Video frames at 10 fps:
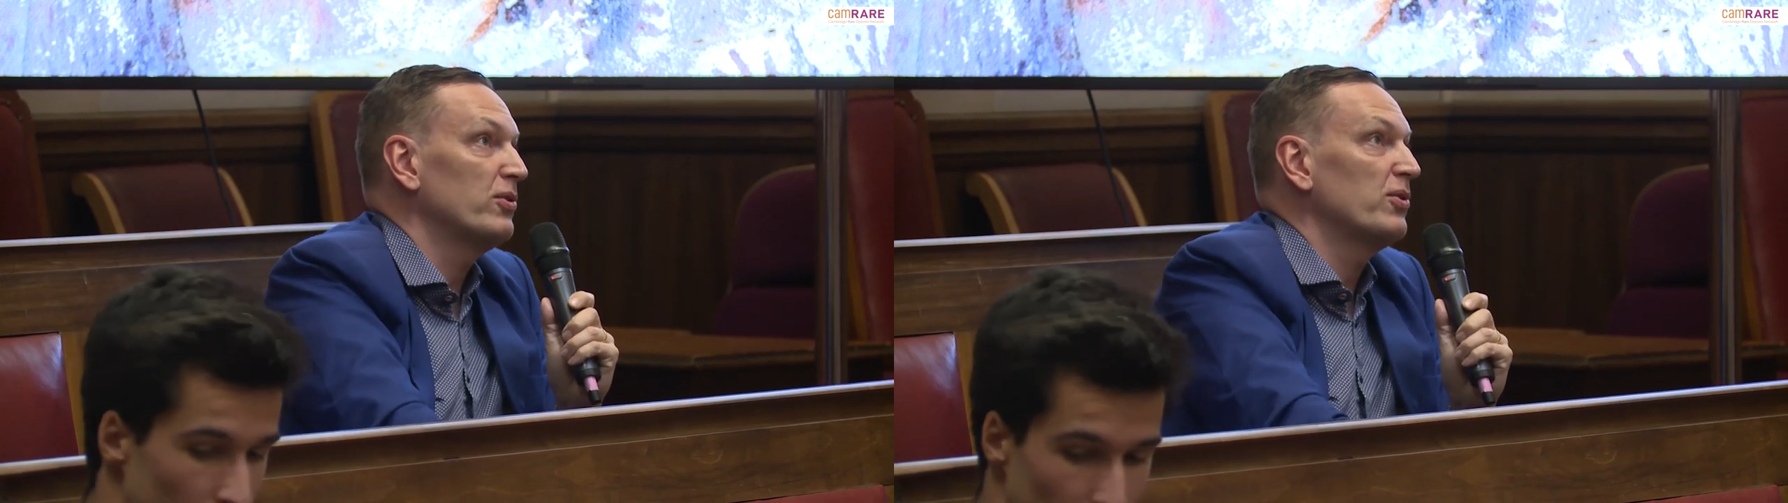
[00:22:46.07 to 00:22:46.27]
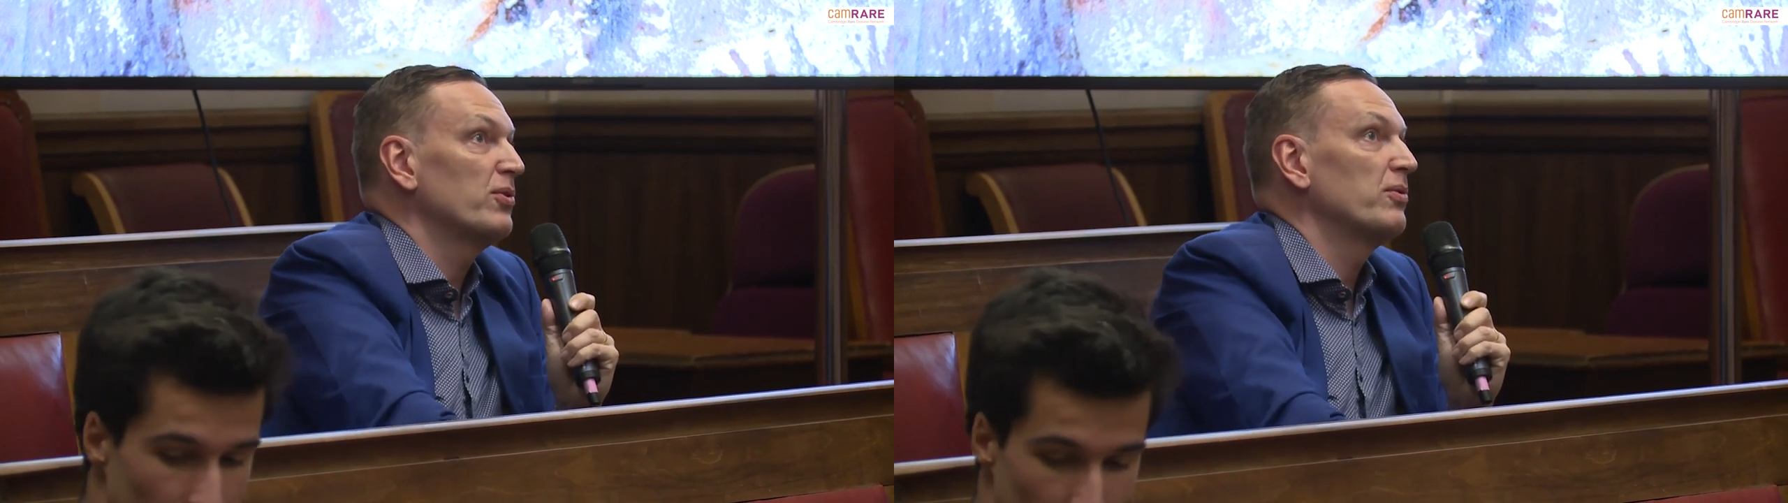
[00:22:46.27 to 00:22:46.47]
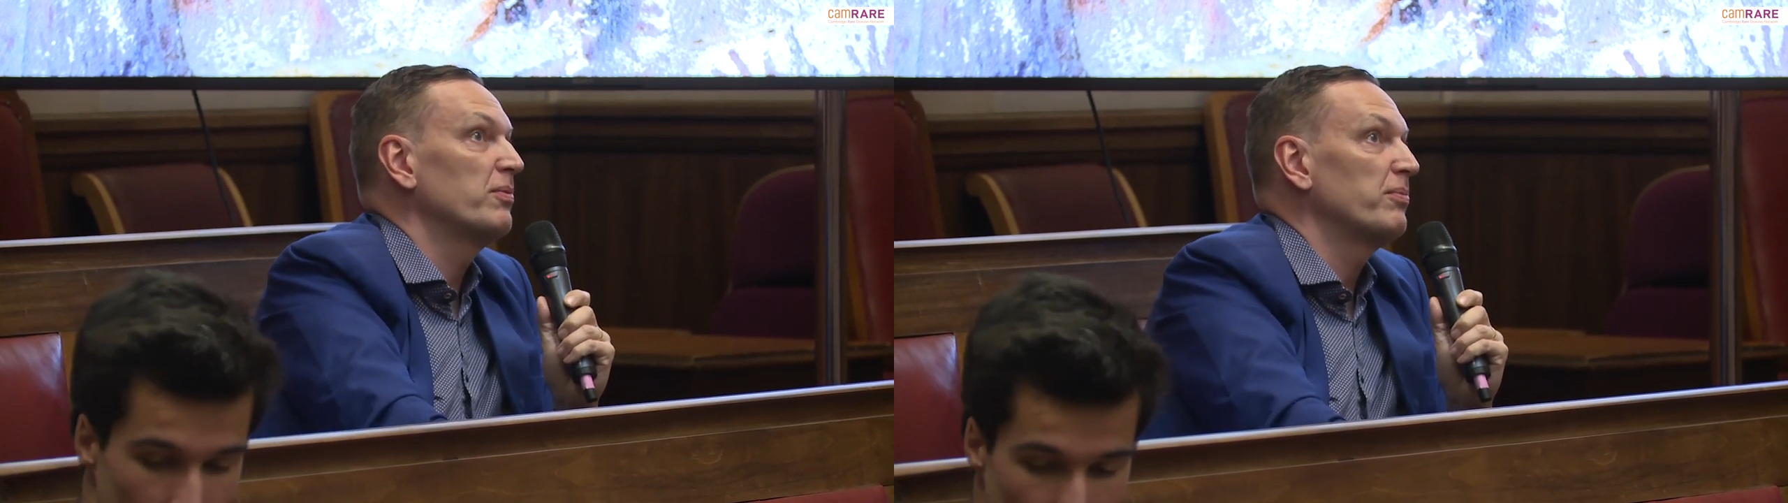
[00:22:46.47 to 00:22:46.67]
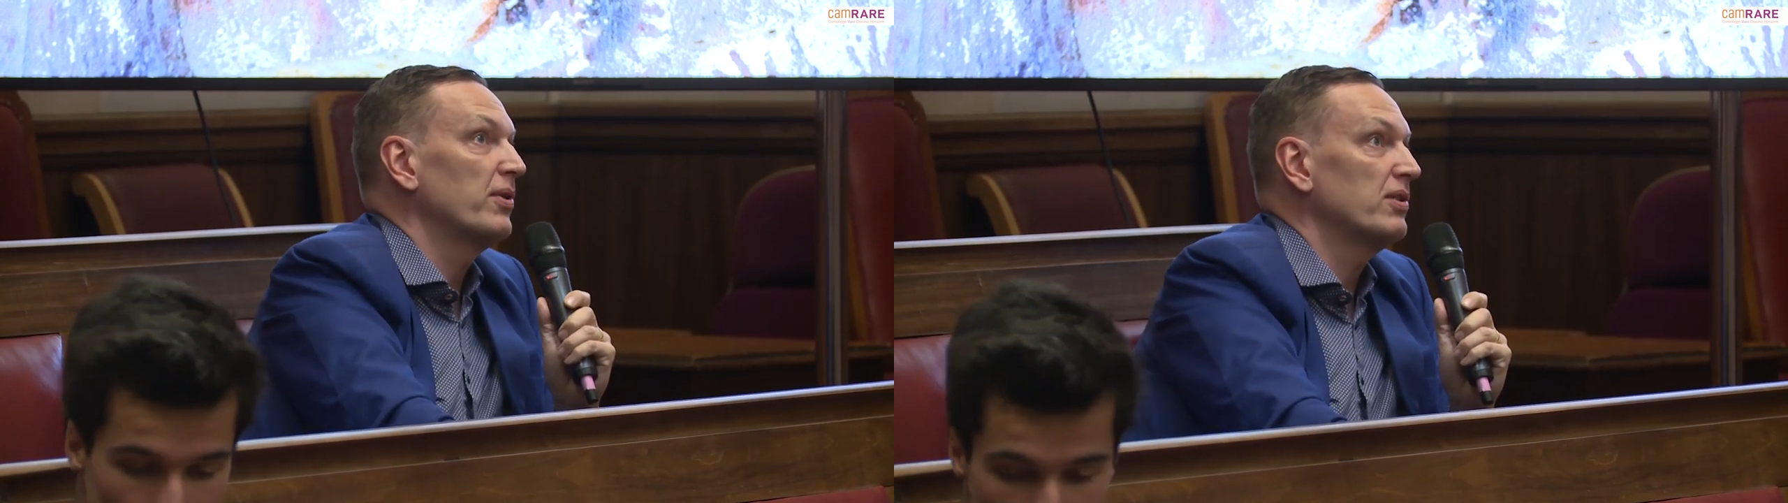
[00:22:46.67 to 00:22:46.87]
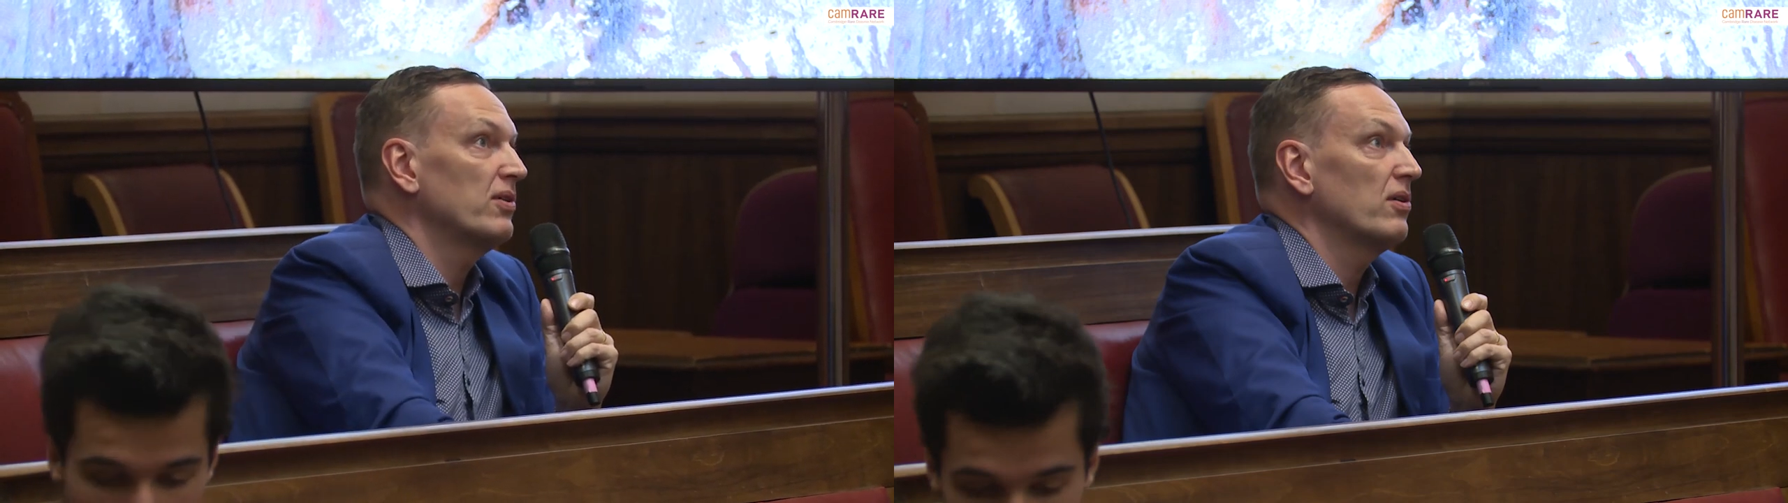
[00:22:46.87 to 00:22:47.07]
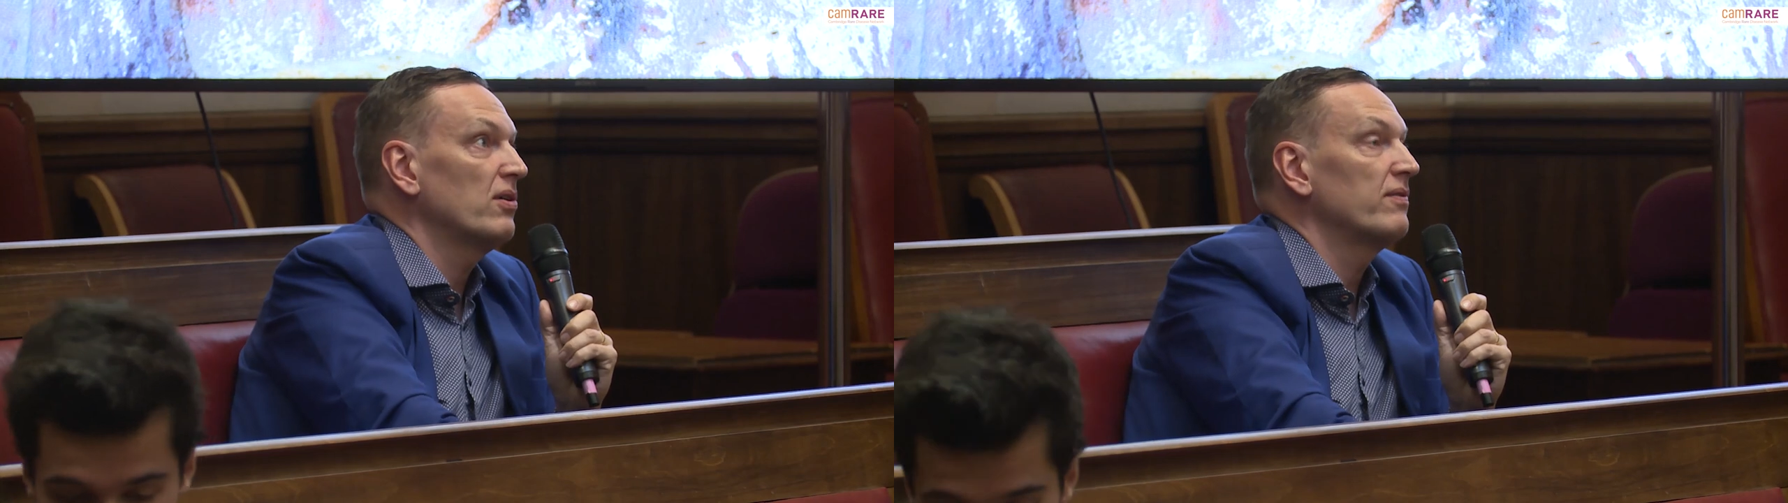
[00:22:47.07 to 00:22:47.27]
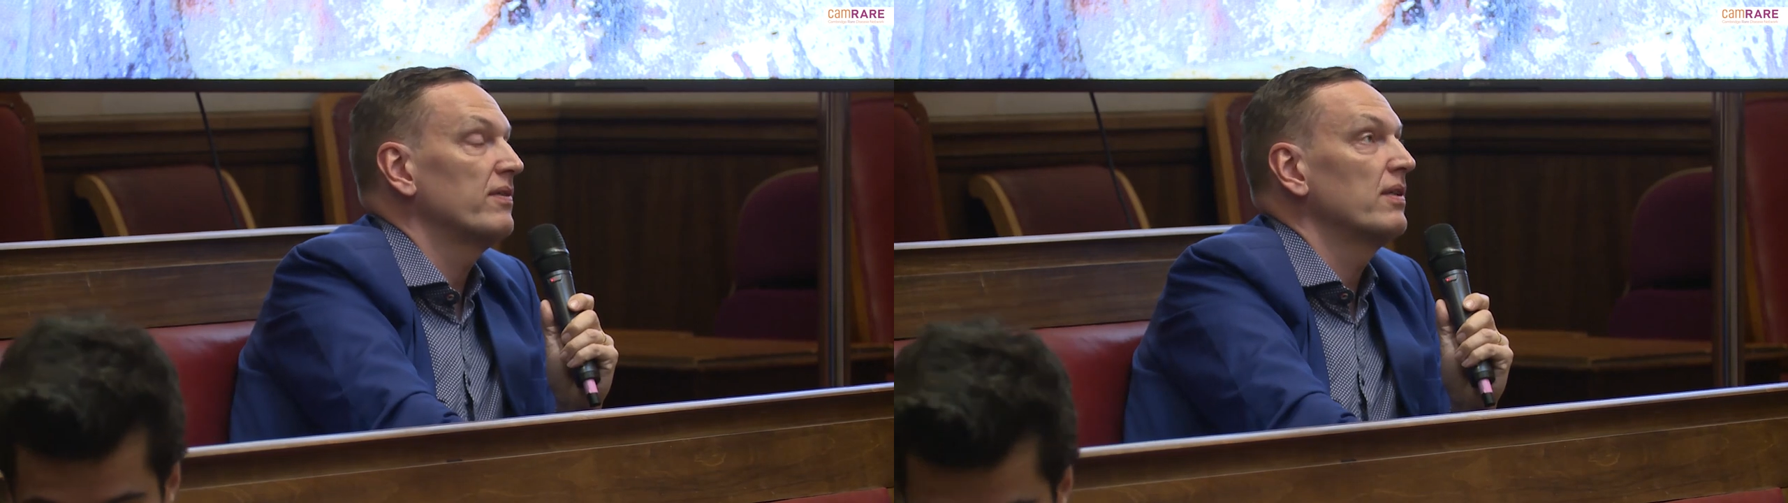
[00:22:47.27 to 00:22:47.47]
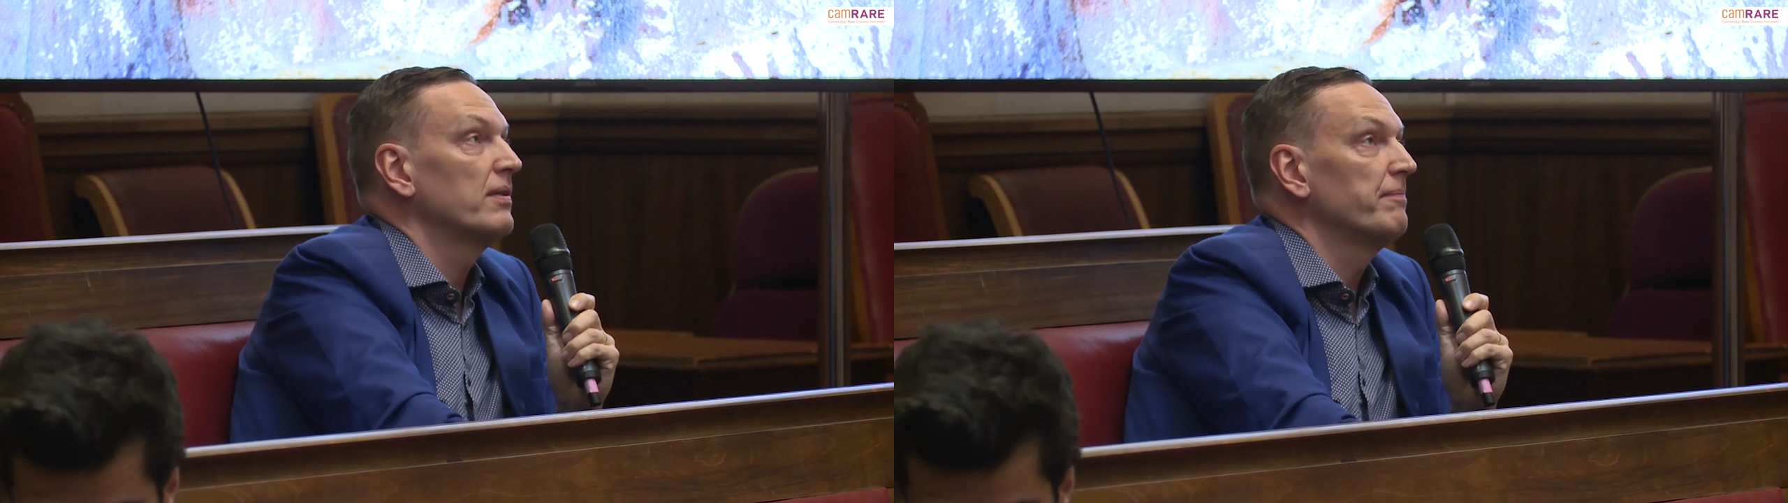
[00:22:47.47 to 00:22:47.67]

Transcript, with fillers: to preserve